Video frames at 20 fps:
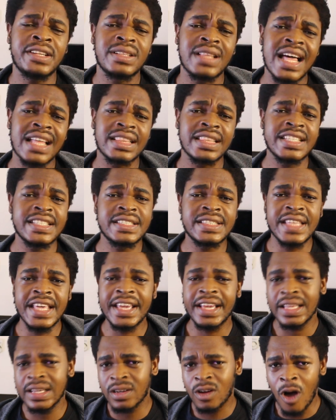it'll at least
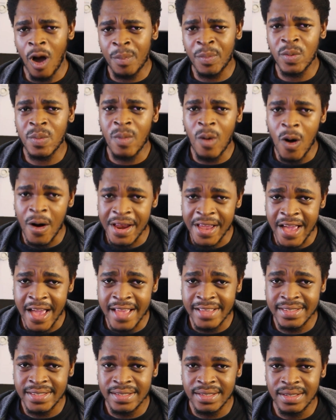take a couple more
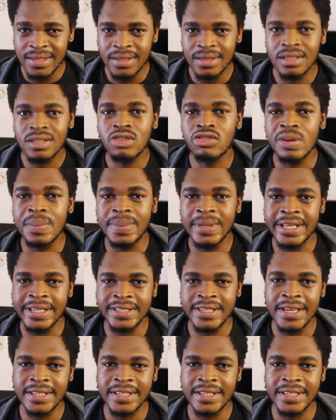years to replace